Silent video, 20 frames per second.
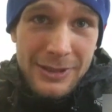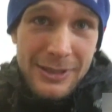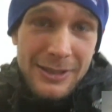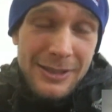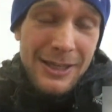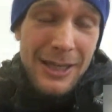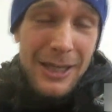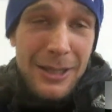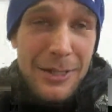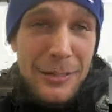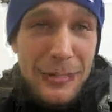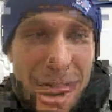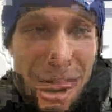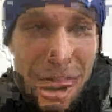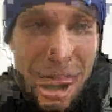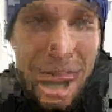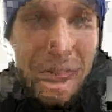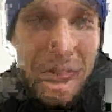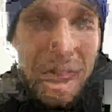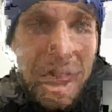tell him to
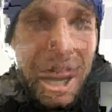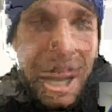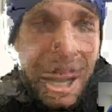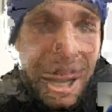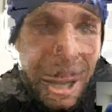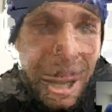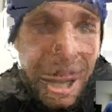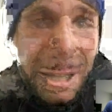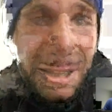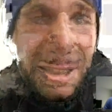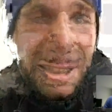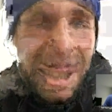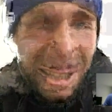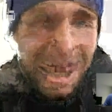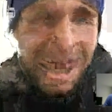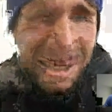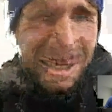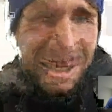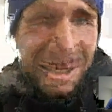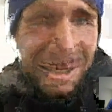come in my guard, and
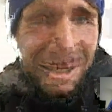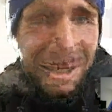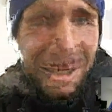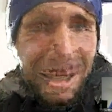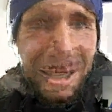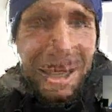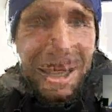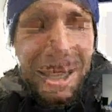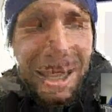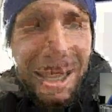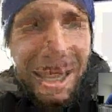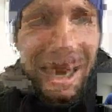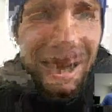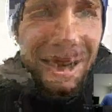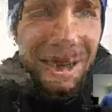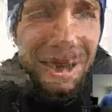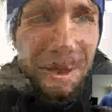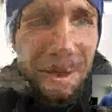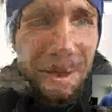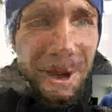then get a
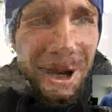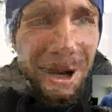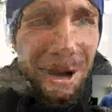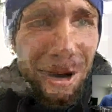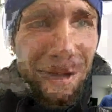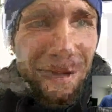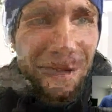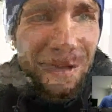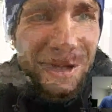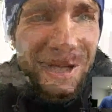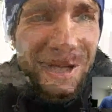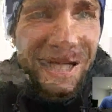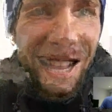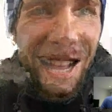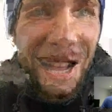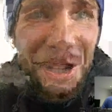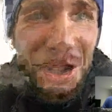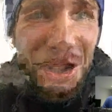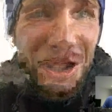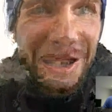little bit of
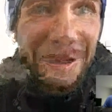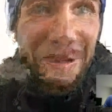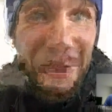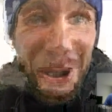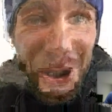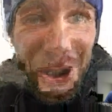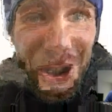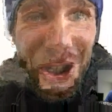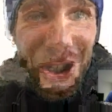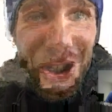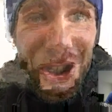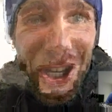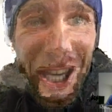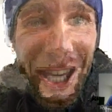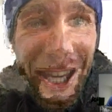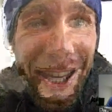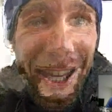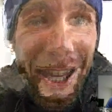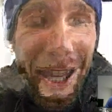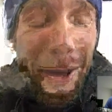Sergeant's
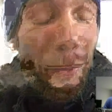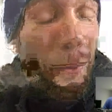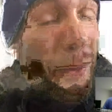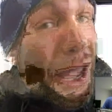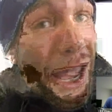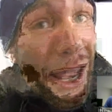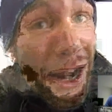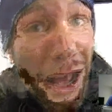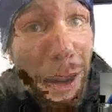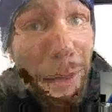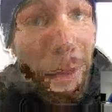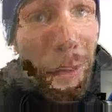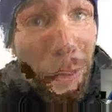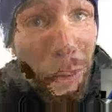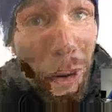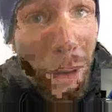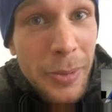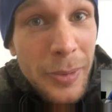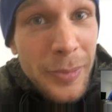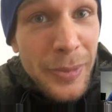BJJ game. Man, I'm a
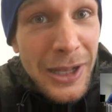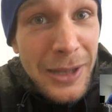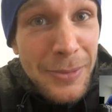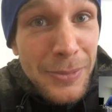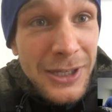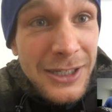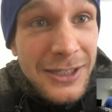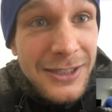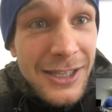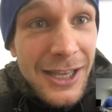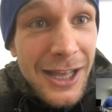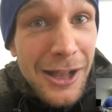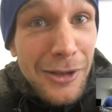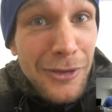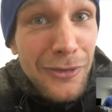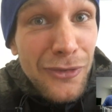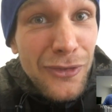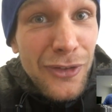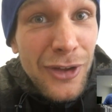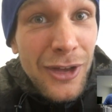purple belt
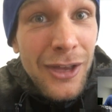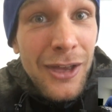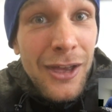myself.